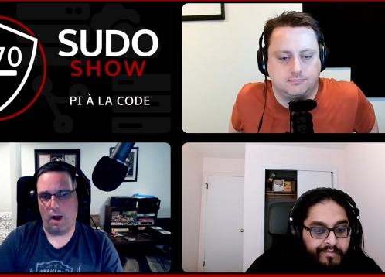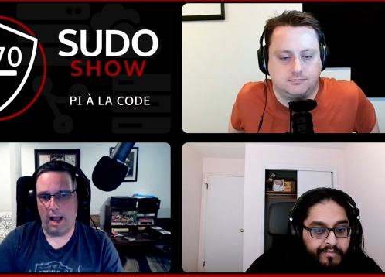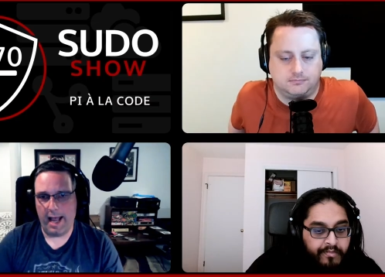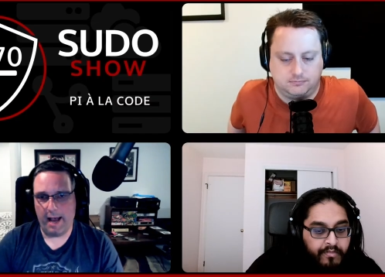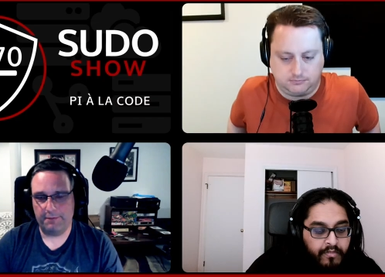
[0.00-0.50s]

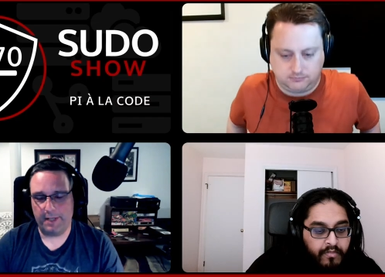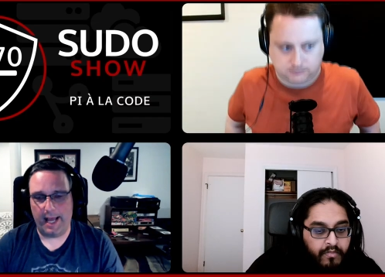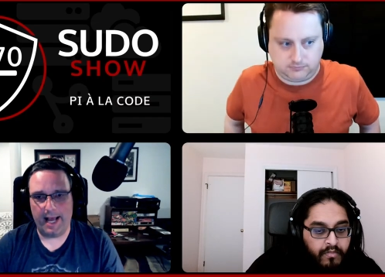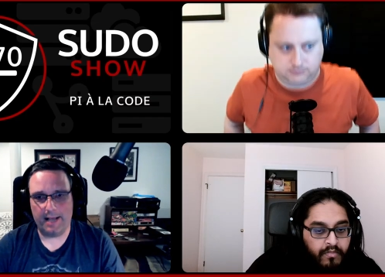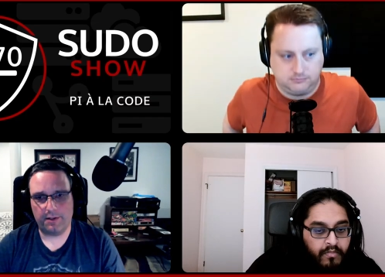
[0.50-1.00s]
Speaker 1: I have
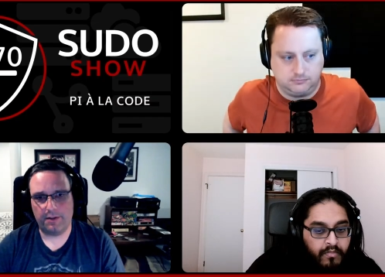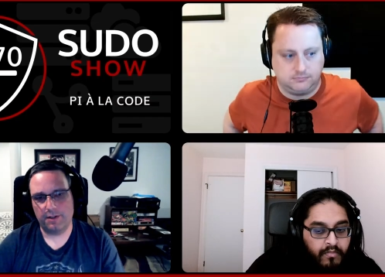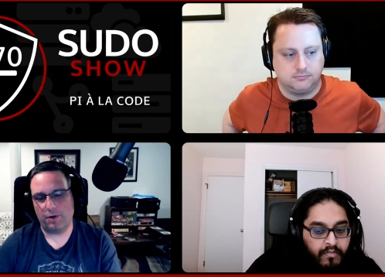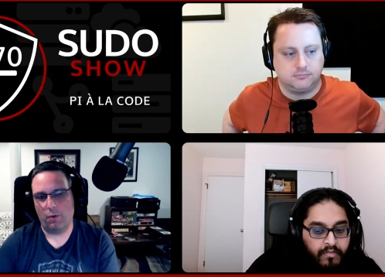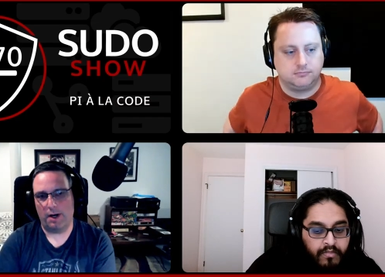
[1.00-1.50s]
to ask
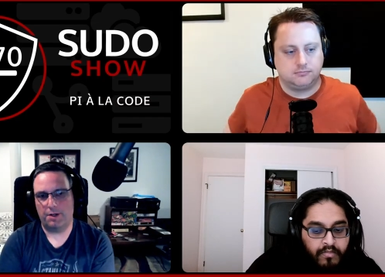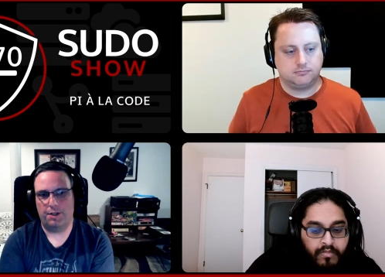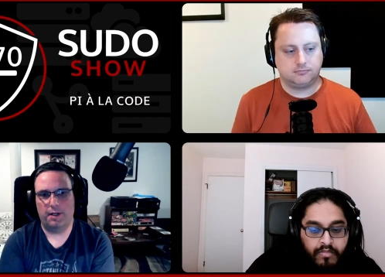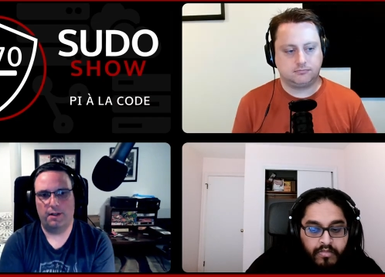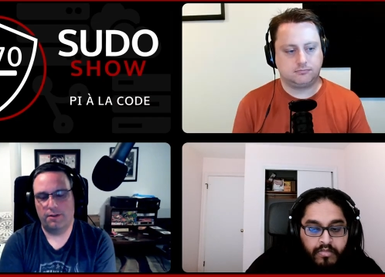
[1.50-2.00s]
this
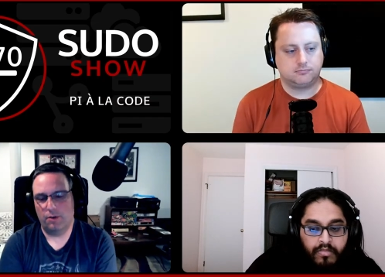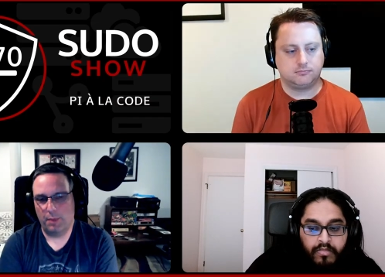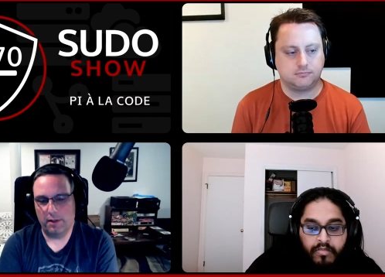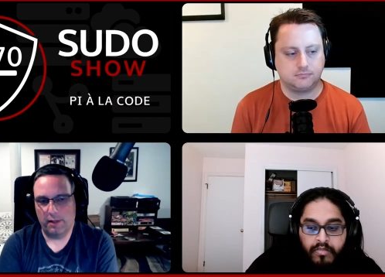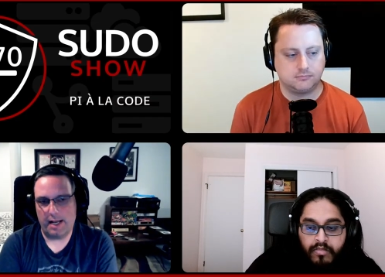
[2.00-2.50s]
question. This will
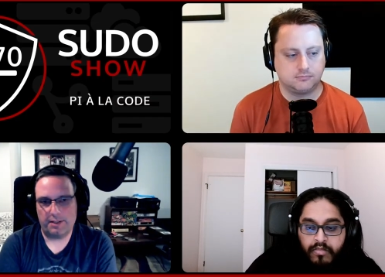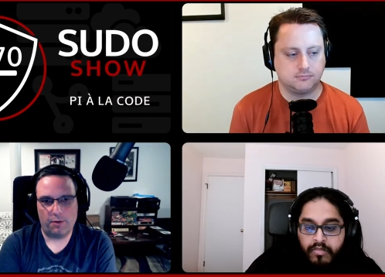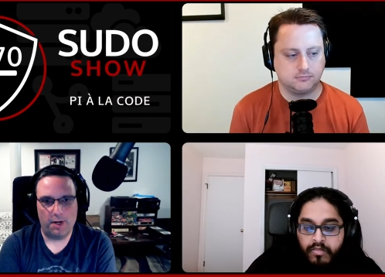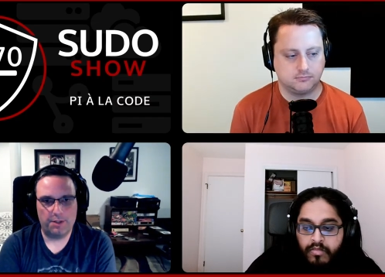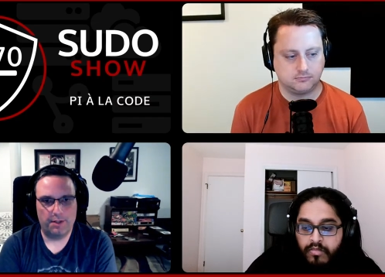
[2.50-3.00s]
be the last
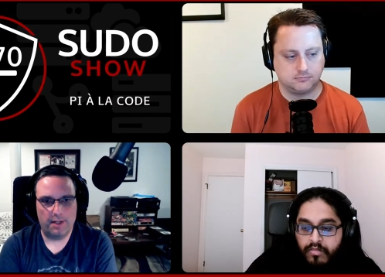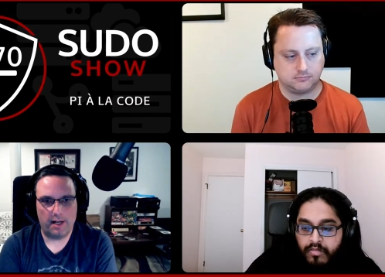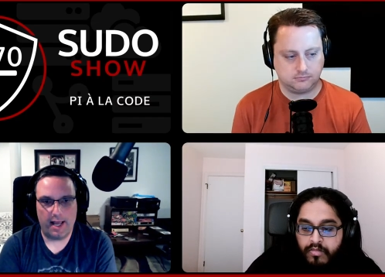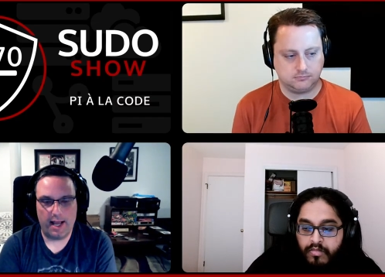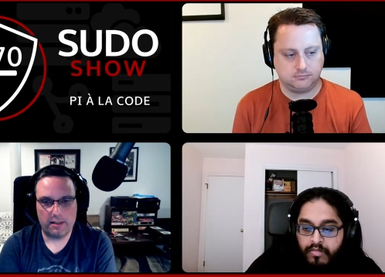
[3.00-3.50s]
question that
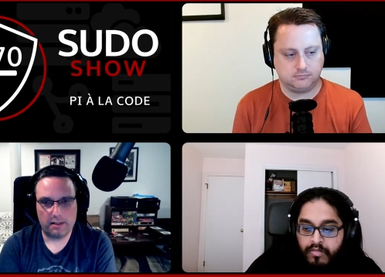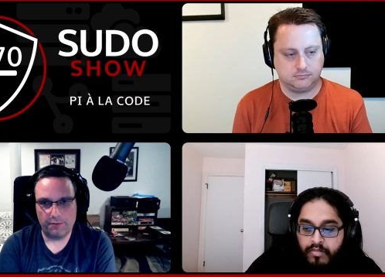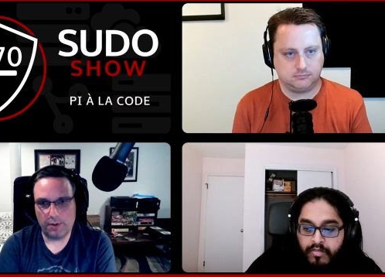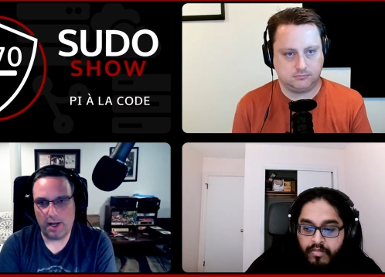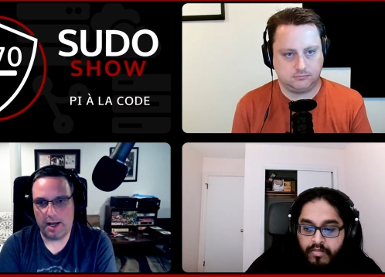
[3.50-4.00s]
I ask
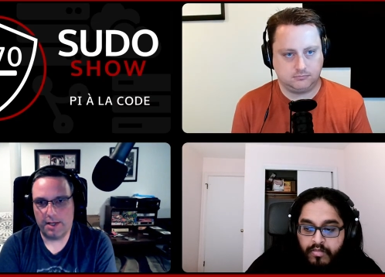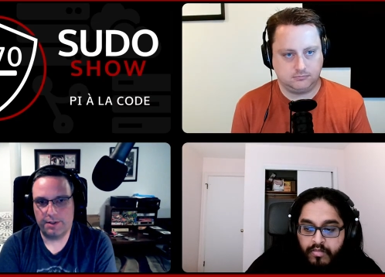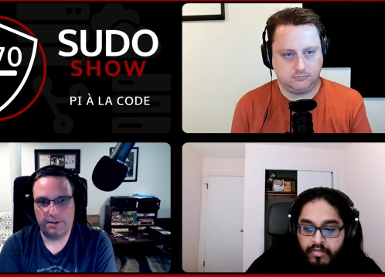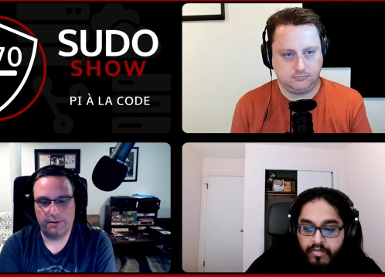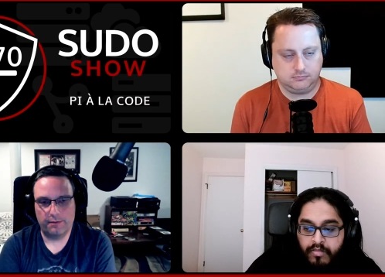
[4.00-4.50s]
of you
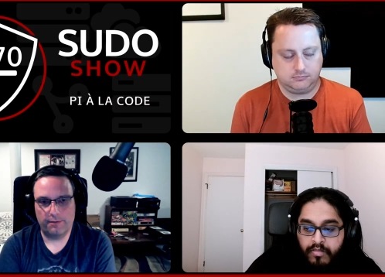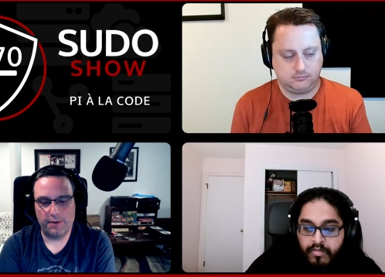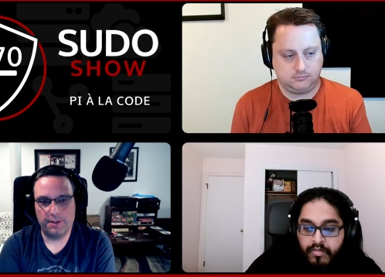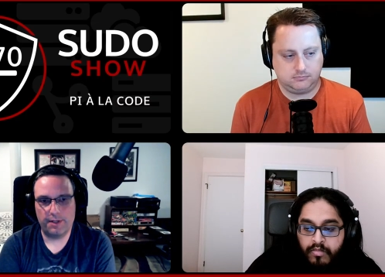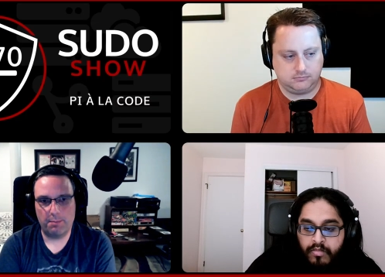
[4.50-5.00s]
guys for
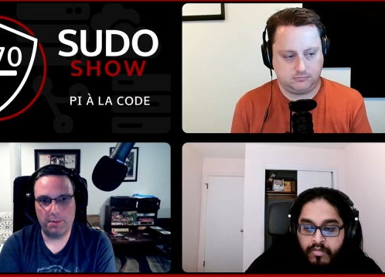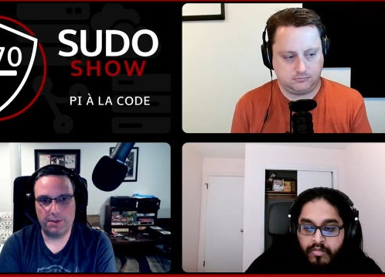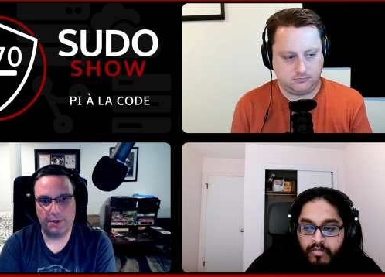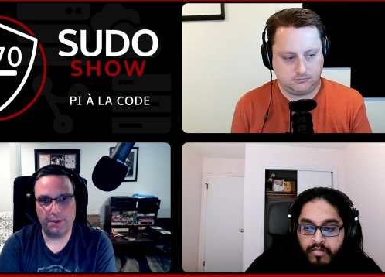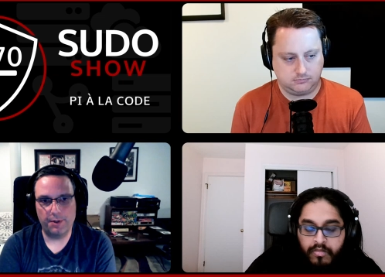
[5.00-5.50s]
this
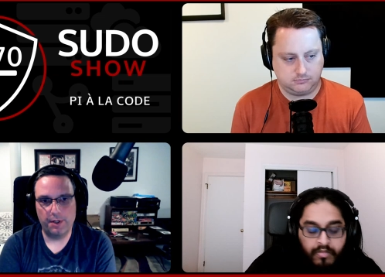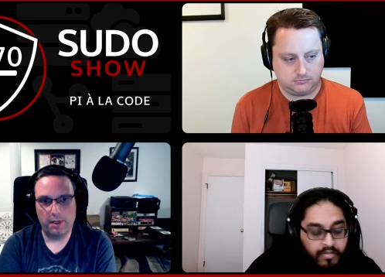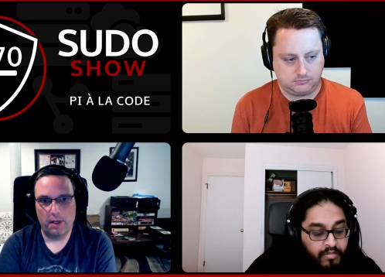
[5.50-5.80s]
episode.